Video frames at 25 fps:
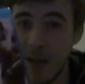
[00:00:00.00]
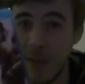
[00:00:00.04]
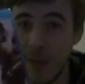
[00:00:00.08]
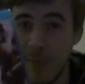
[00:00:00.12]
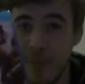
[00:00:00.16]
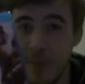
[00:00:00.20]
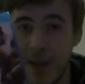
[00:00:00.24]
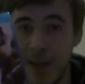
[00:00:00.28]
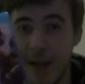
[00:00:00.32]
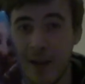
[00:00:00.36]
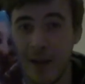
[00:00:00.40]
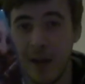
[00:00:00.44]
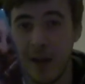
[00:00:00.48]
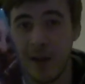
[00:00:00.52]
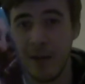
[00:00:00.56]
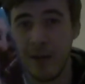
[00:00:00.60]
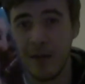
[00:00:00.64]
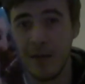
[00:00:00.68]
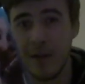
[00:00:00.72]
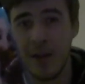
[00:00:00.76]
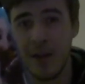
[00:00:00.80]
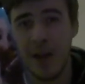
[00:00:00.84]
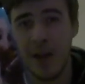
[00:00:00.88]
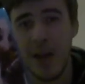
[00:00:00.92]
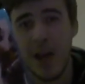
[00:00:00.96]
that
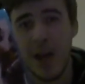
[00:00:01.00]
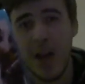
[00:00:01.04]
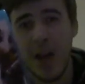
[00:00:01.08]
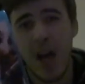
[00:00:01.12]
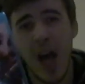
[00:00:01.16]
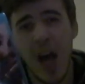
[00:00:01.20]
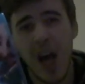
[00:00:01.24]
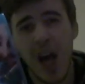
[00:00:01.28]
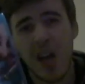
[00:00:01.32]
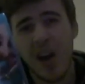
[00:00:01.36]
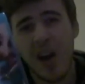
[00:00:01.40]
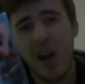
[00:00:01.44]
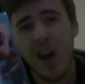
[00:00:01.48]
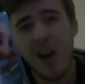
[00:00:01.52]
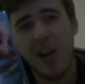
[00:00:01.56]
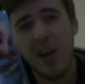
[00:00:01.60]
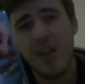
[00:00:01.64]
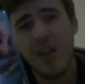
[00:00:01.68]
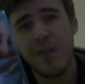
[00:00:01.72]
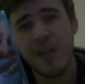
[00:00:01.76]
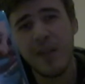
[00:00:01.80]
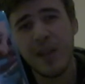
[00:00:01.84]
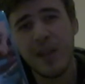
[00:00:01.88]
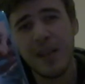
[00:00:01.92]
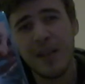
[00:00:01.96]
kind
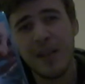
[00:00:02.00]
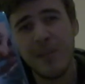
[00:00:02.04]
of